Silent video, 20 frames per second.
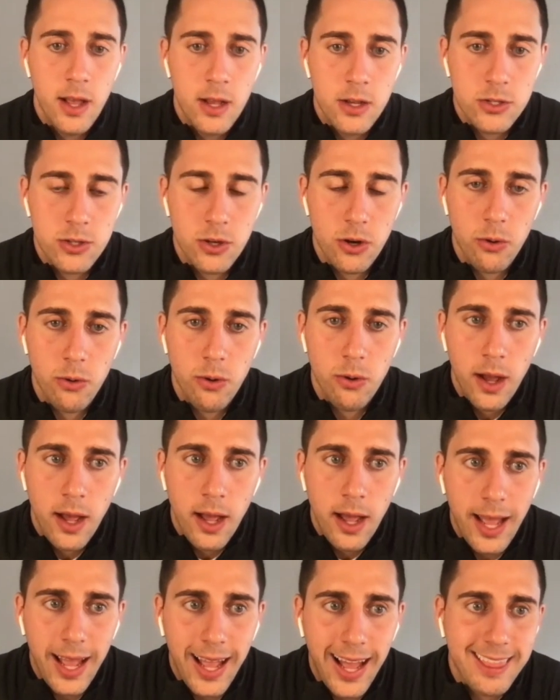So
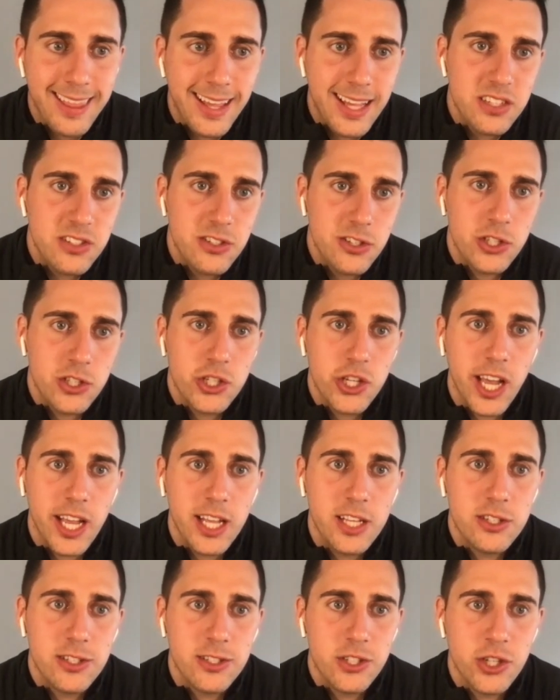I think it's just
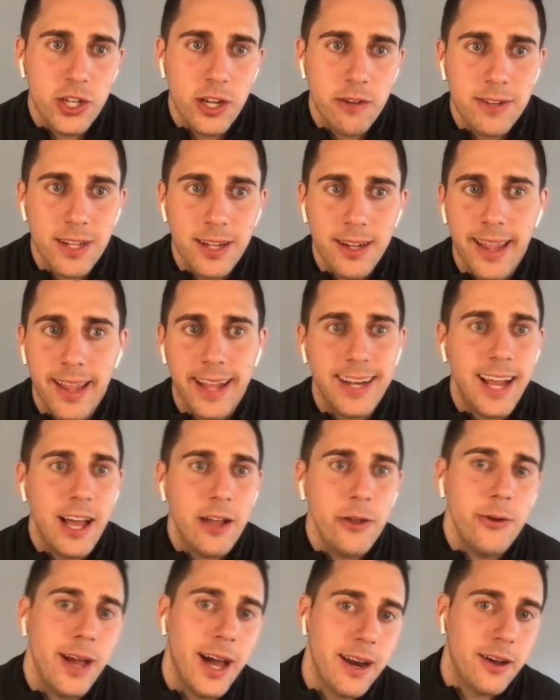changed and shifted. Like now
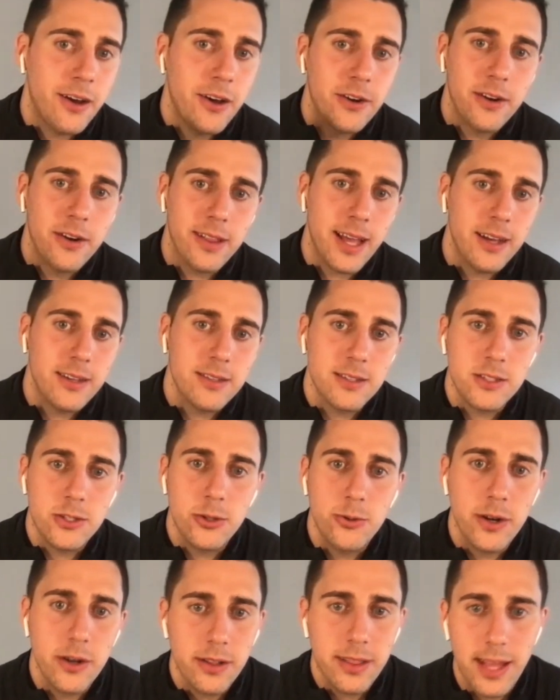you got 100,000,
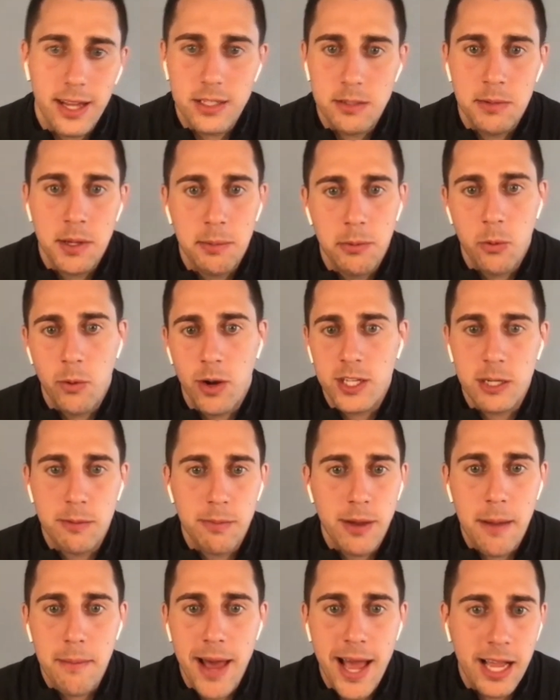200,000 people watching
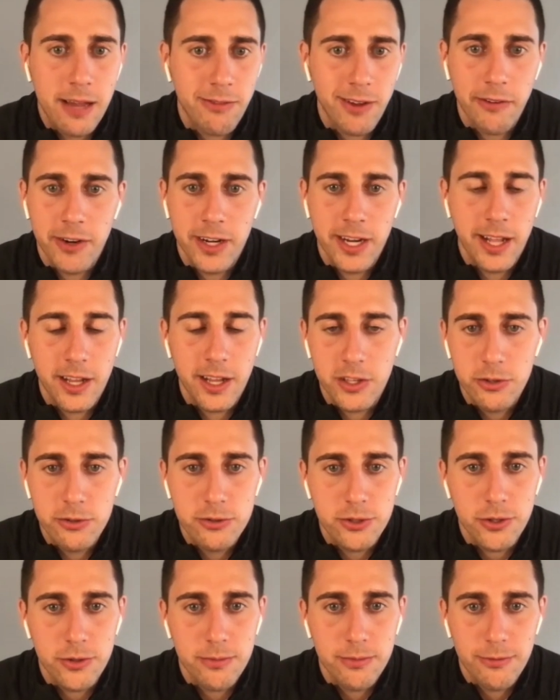Pat McAfee every day on
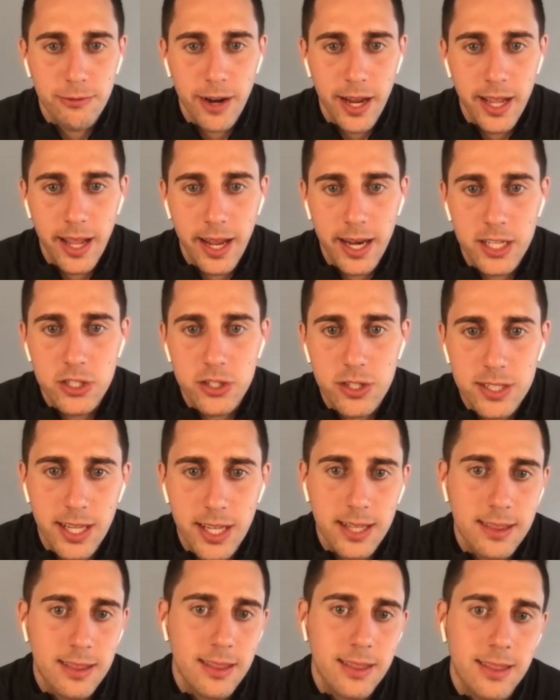YouTube, right? And it's just
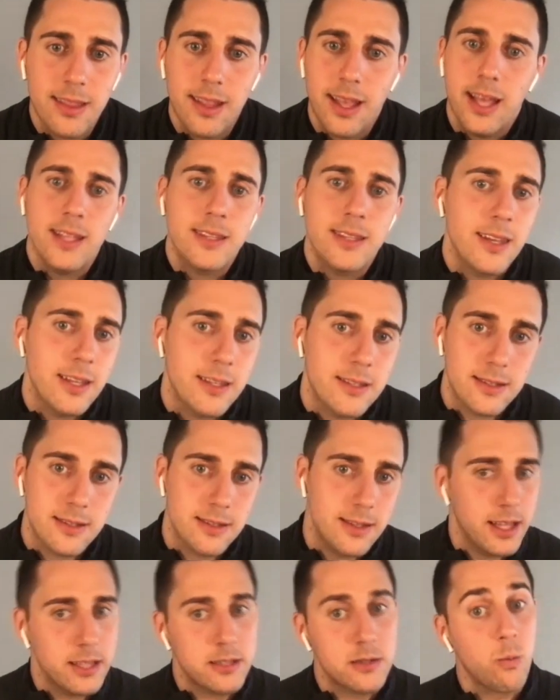like it's
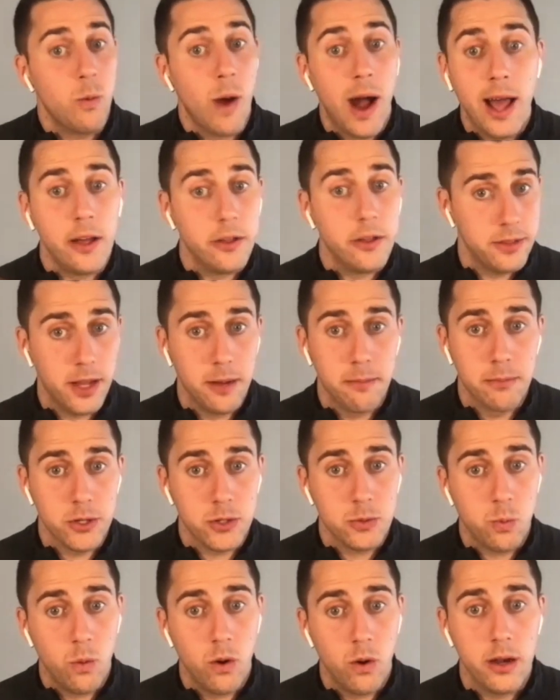it's it's wild
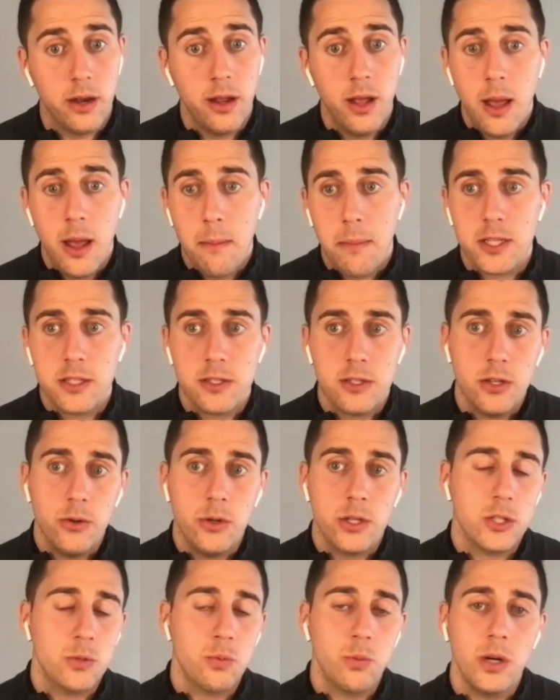numbers one but two
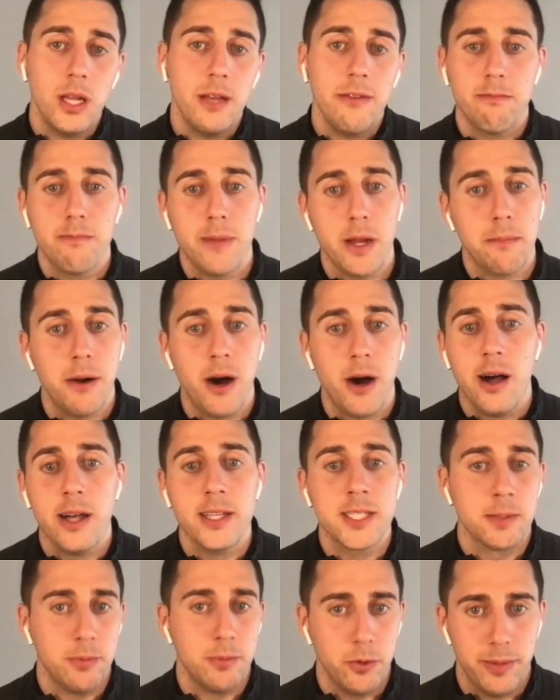it just wouldn't even been
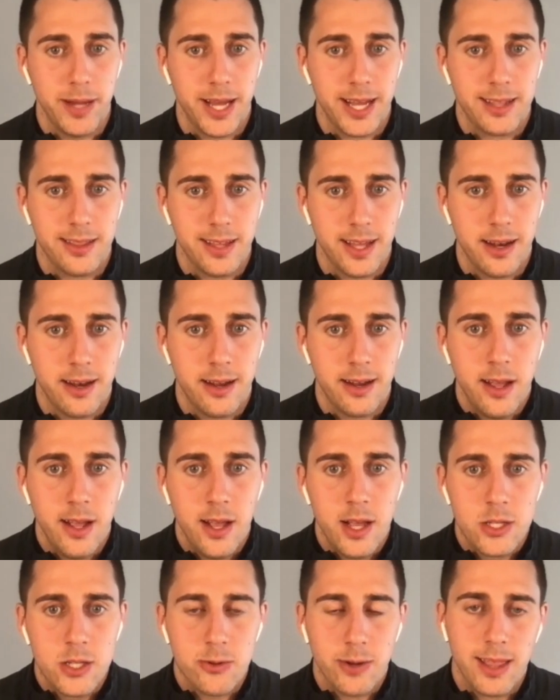possible back then
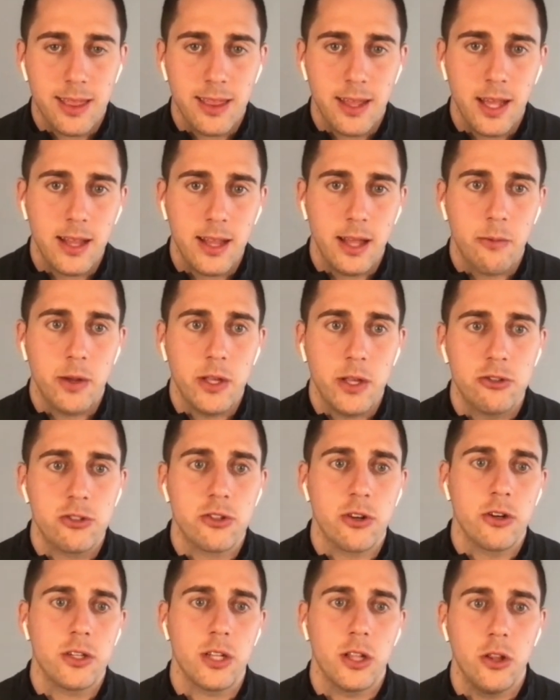so i think like when you
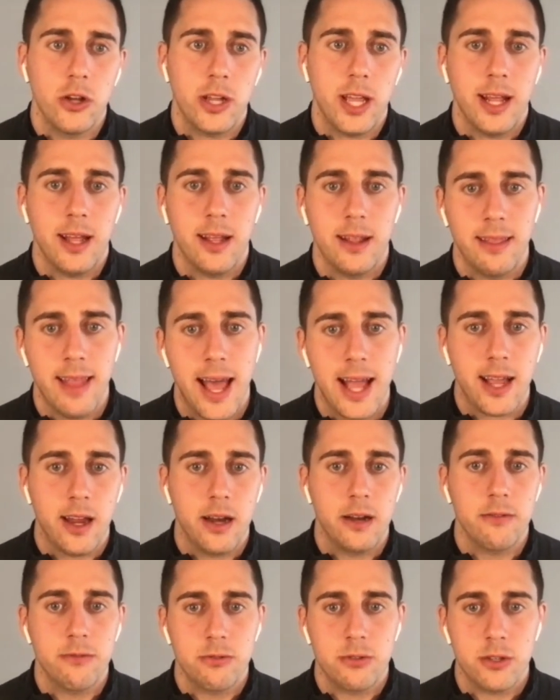start to look at it in that
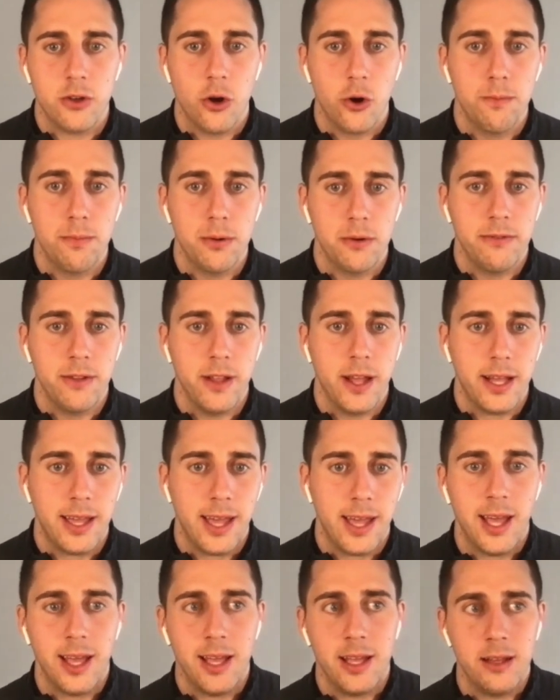kind of scope of like
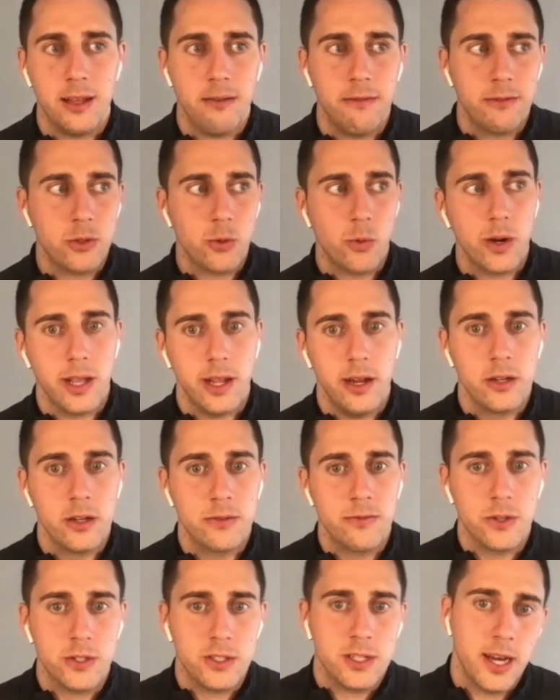hey 20 years
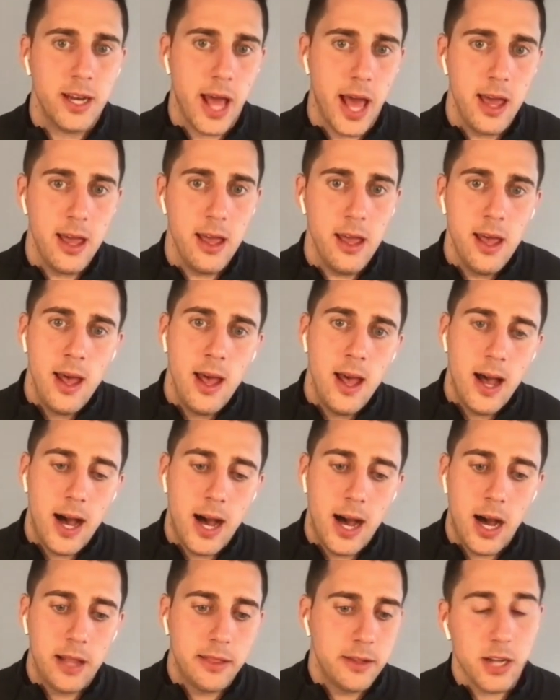versus today
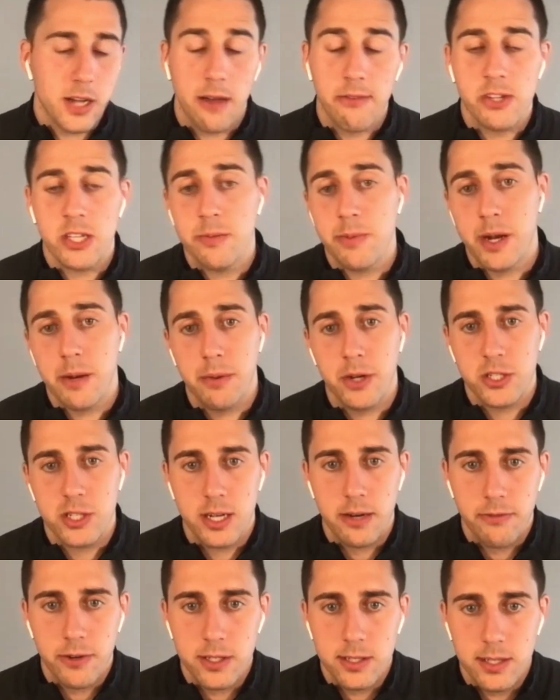uh, there's obviously been a bunch
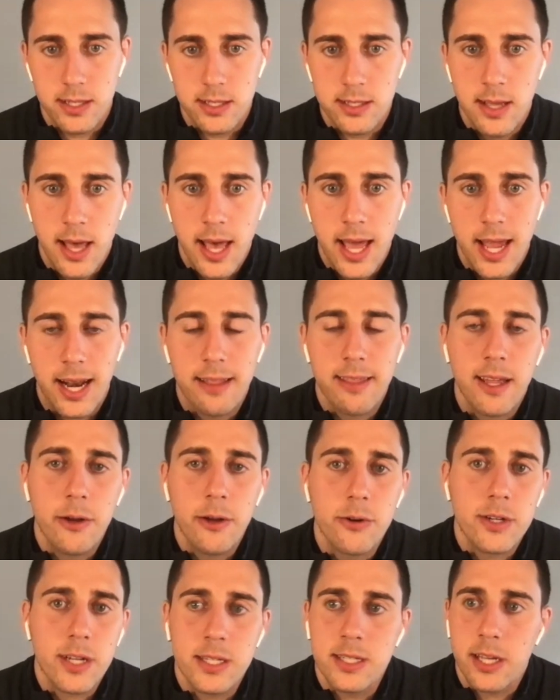of differences and i think
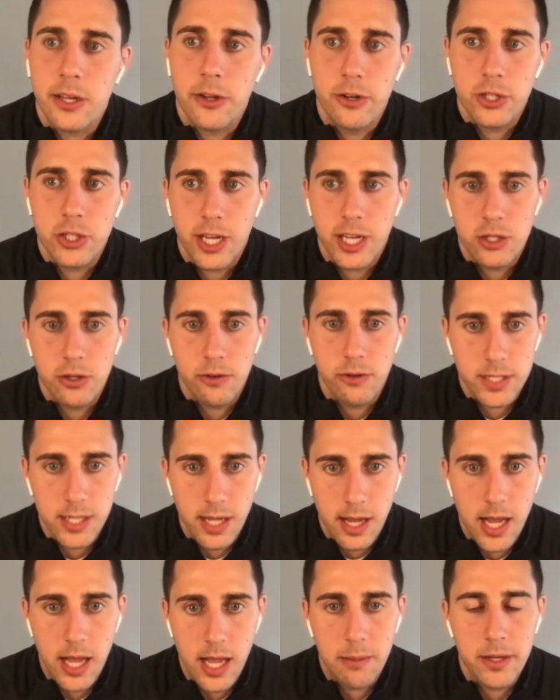it'll continue to change over
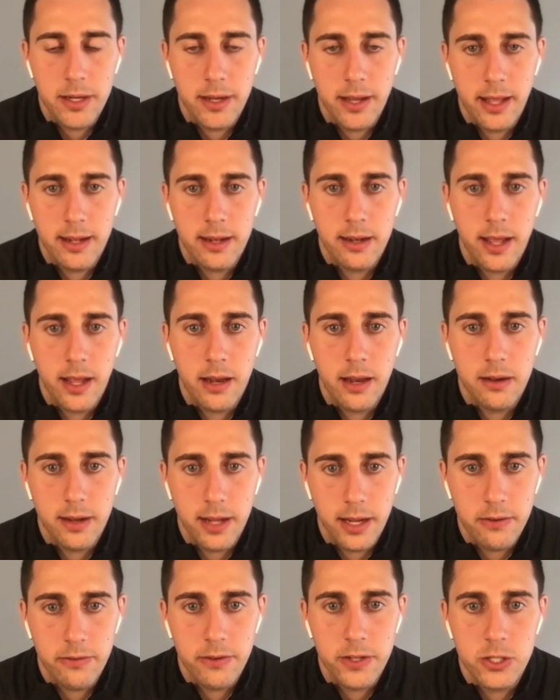time and and, and
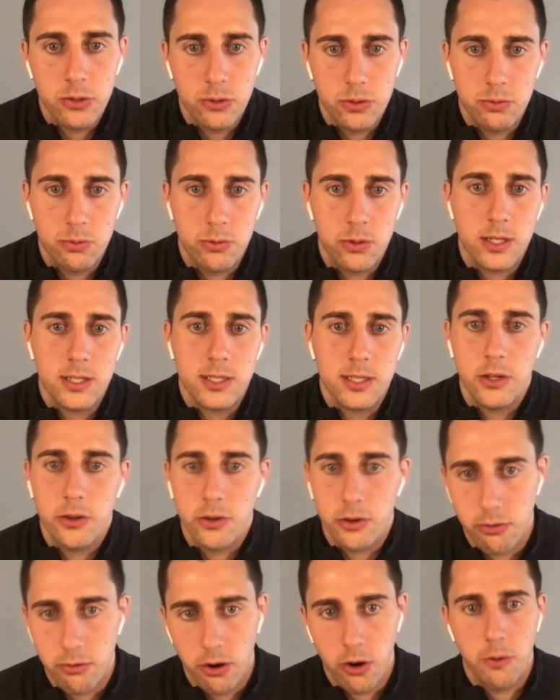individuals will continue
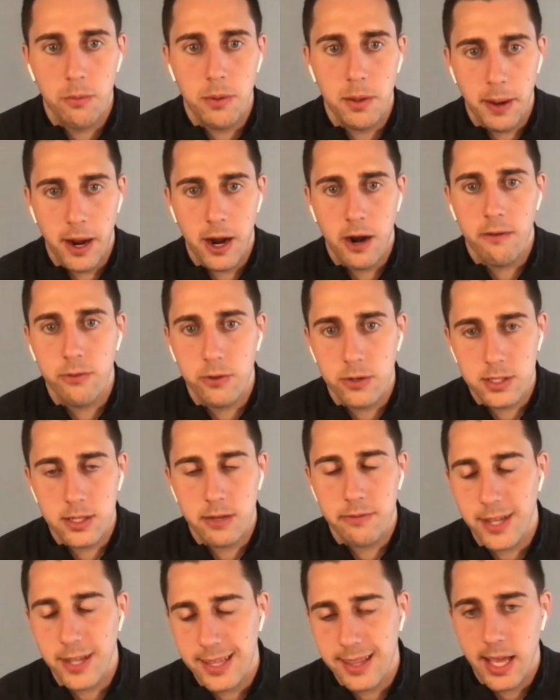to grow and be powerful and
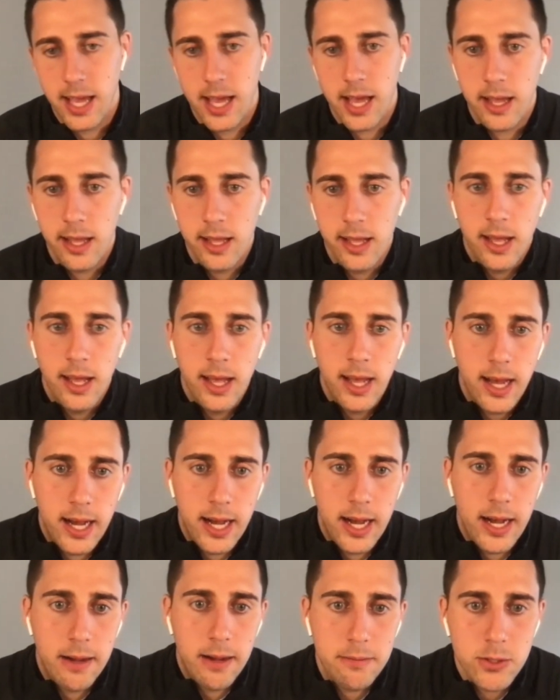stuff like that
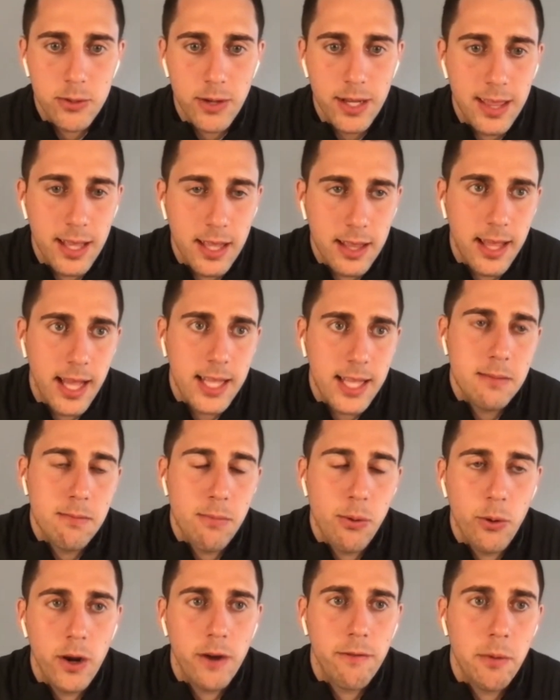uh, so i think that's
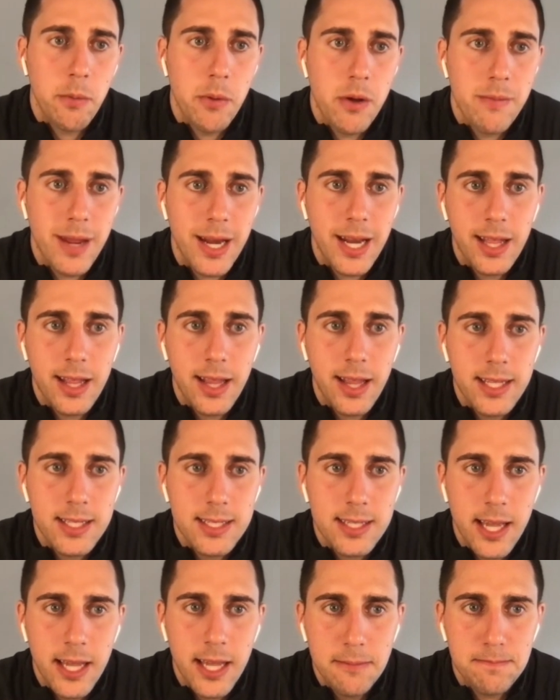important from a media
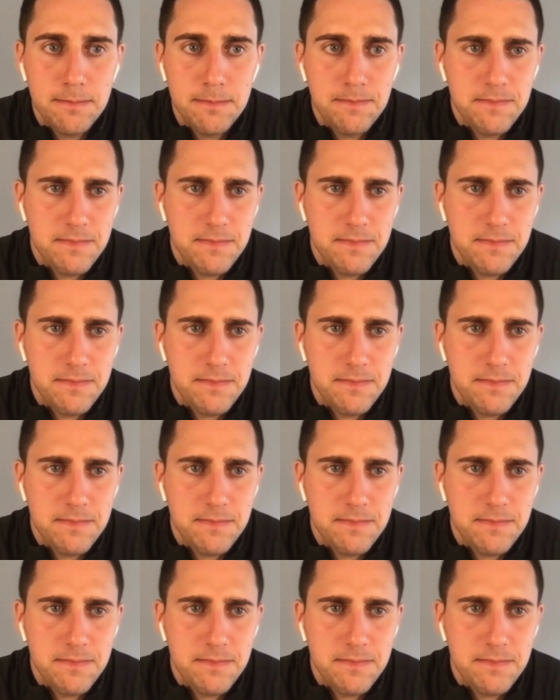landscape